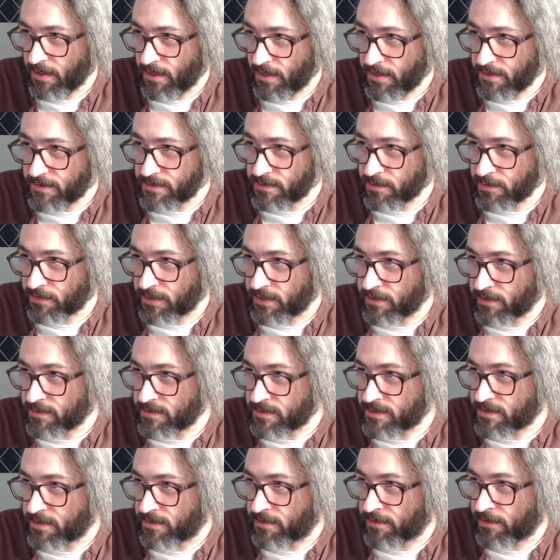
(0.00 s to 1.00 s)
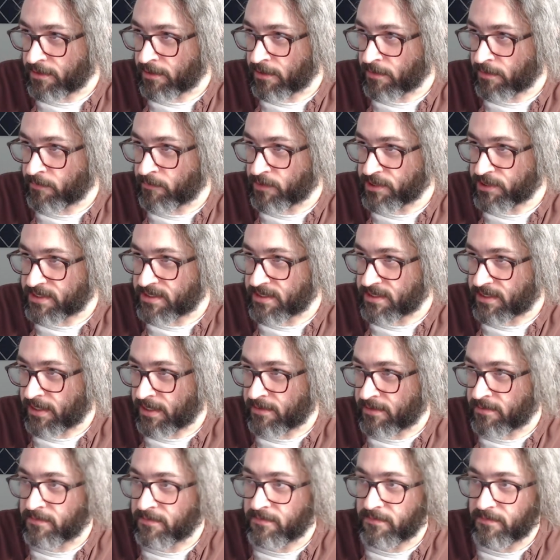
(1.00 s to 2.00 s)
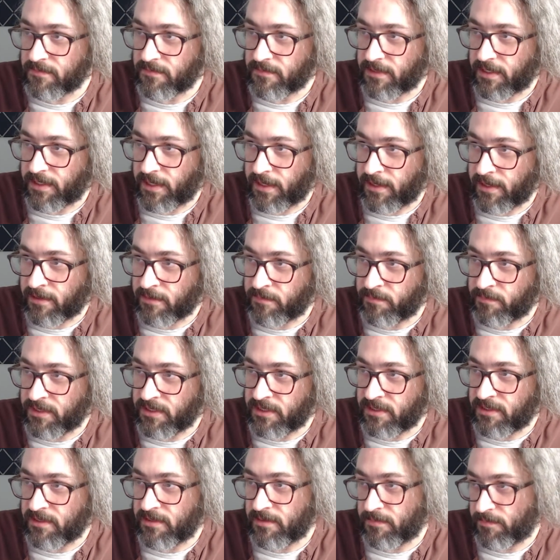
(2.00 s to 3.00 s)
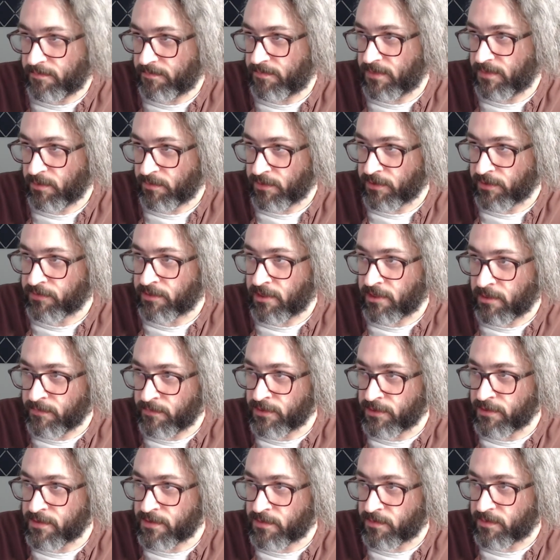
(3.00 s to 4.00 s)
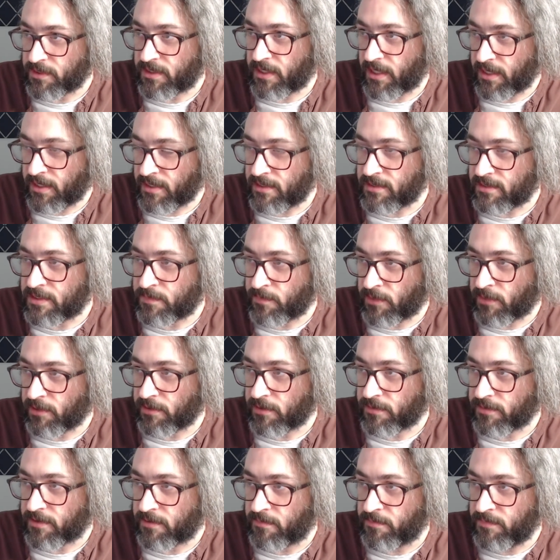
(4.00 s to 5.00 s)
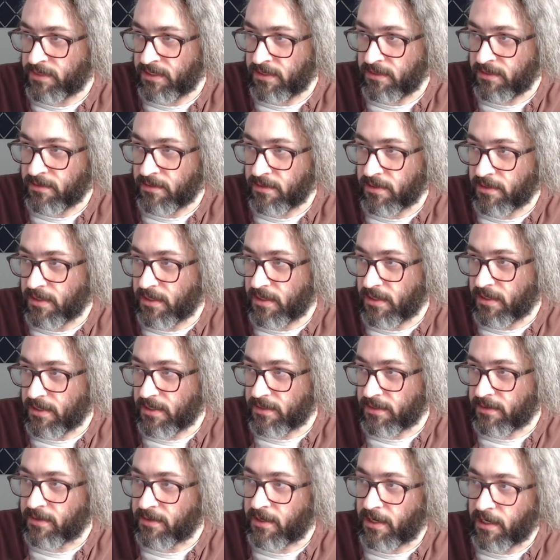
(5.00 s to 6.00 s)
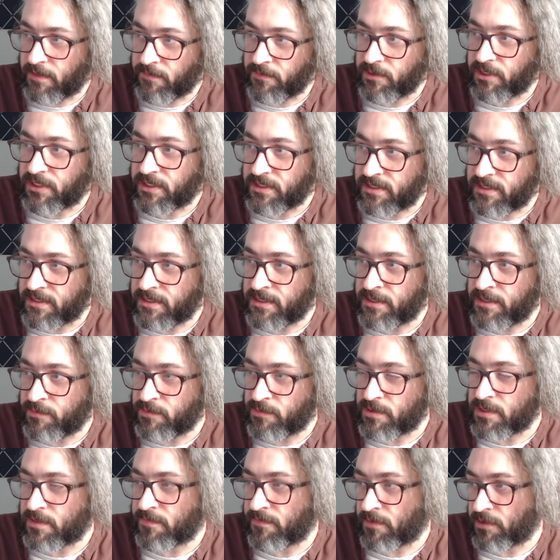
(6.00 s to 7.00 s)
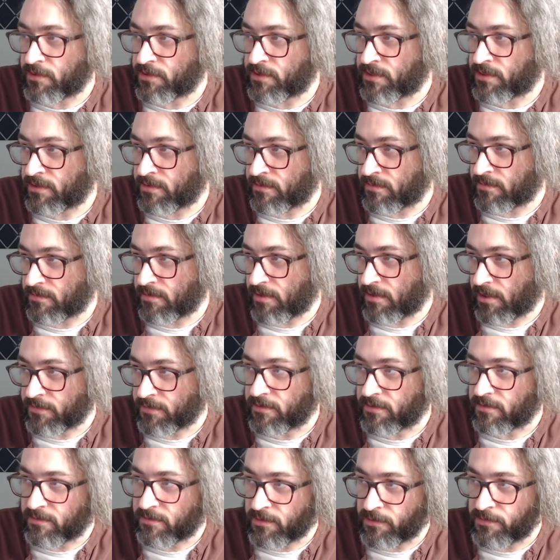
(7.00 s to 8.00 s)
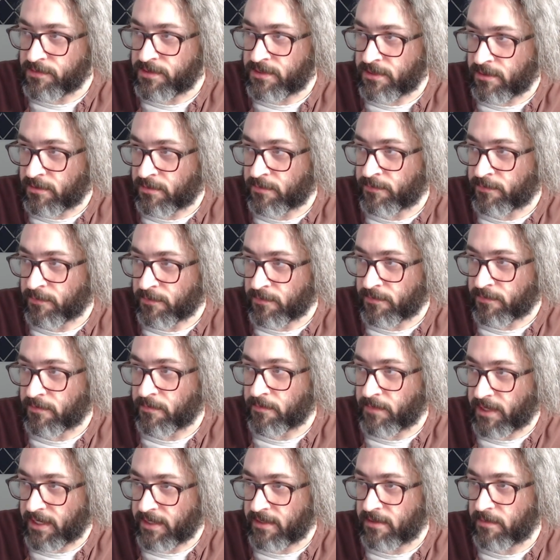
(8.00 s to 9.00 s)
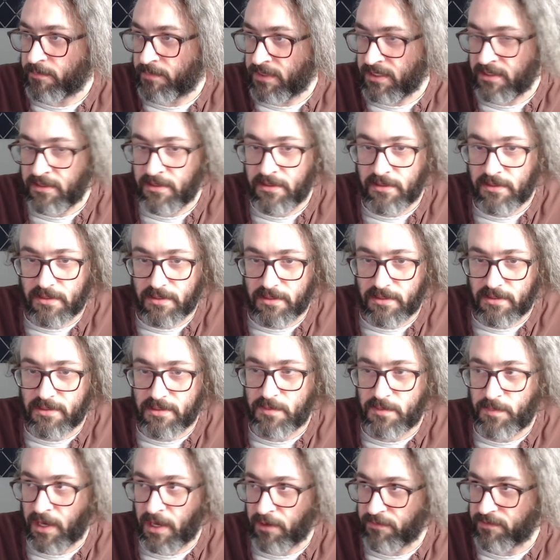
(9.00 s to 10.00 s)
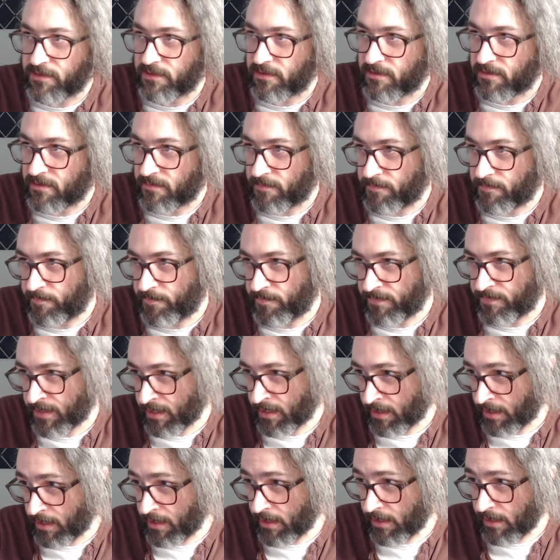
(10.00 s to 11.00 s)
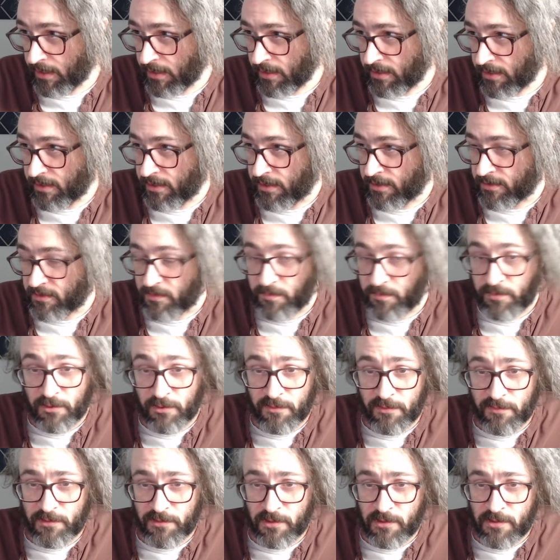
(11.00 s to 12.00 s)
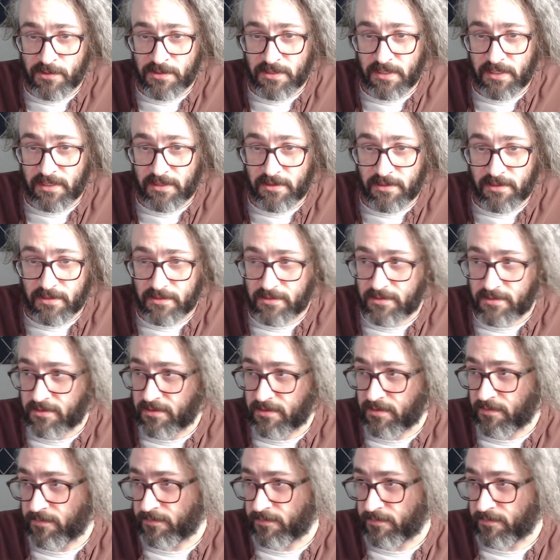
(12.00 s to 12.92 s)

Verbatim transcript: So here's the theorem once again. Let a and b be real numbers with a smaller than b, and every continuous function on the closed interval from a to b is bounded. And the proof goes like this.